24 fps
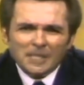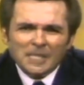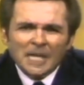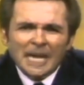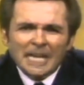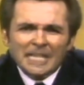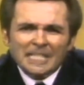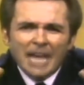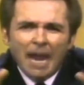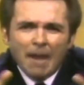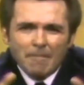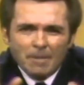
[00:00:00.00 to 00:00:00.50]

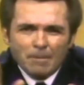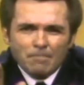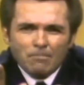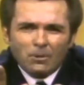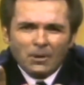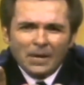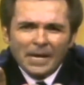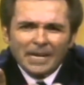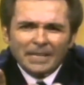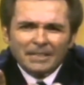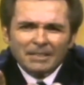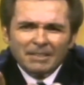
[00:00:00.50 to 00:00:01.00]
take time to
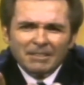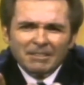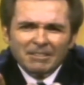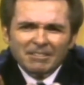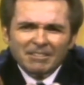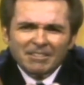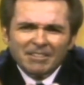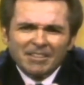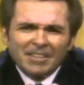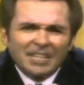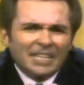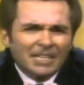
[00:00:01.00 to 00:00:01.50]
pray it.
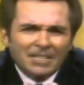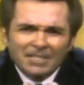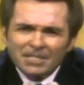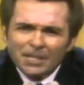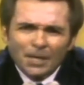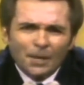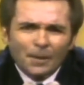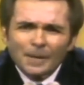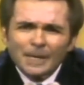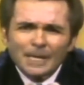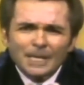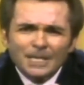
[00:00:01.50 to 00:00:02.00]
Think
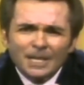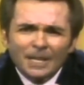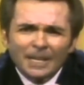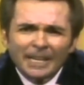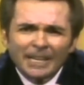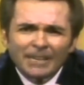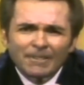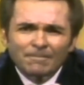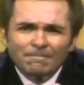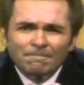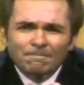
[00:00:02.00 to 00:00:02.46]
seriously.